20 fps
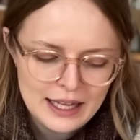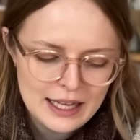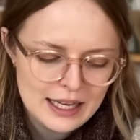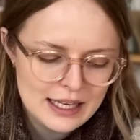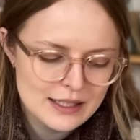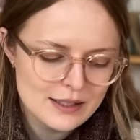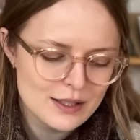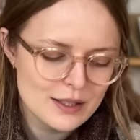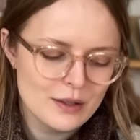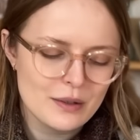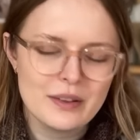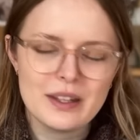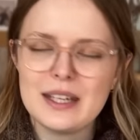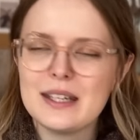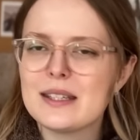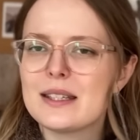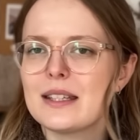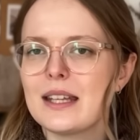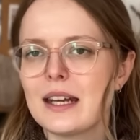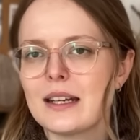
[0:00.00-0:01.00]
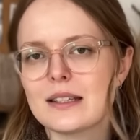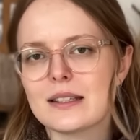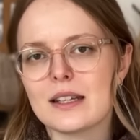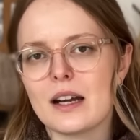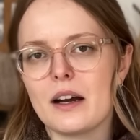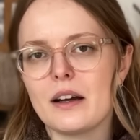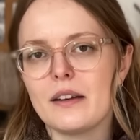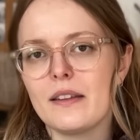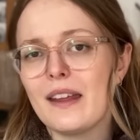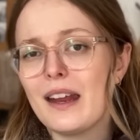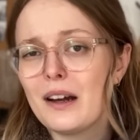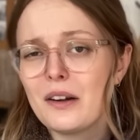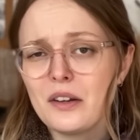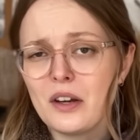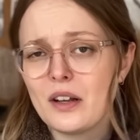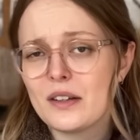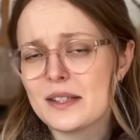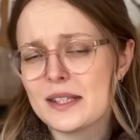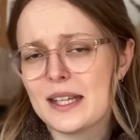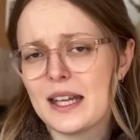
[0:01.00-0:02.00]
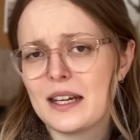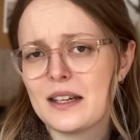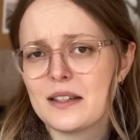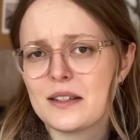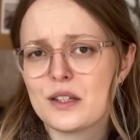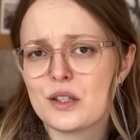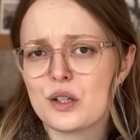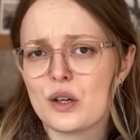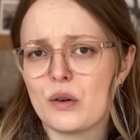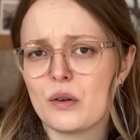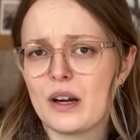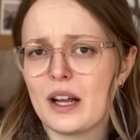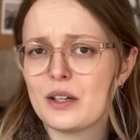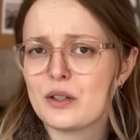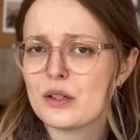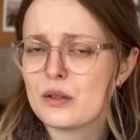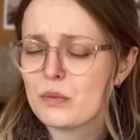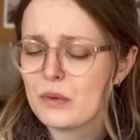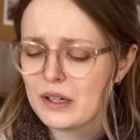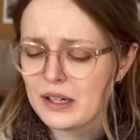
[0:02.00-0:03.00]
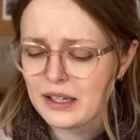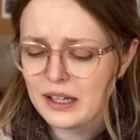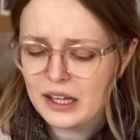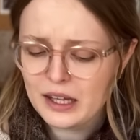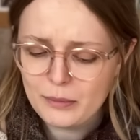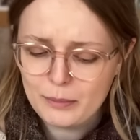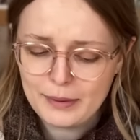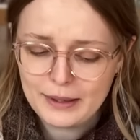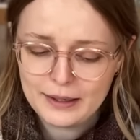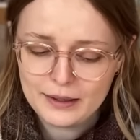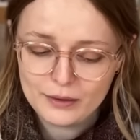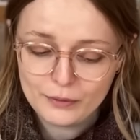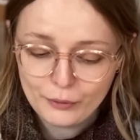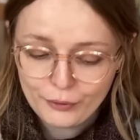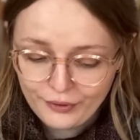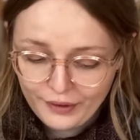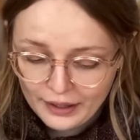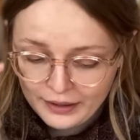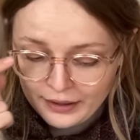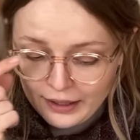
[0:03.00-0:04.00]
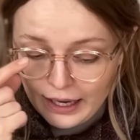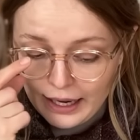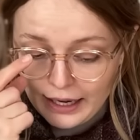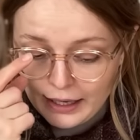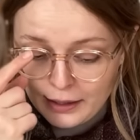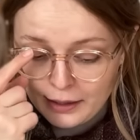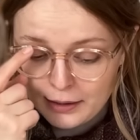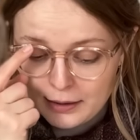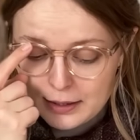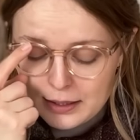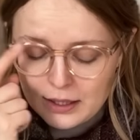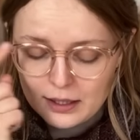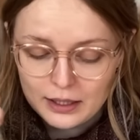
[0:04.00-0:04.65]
And so these things are, they're not set in stone. I just want to keep it fun and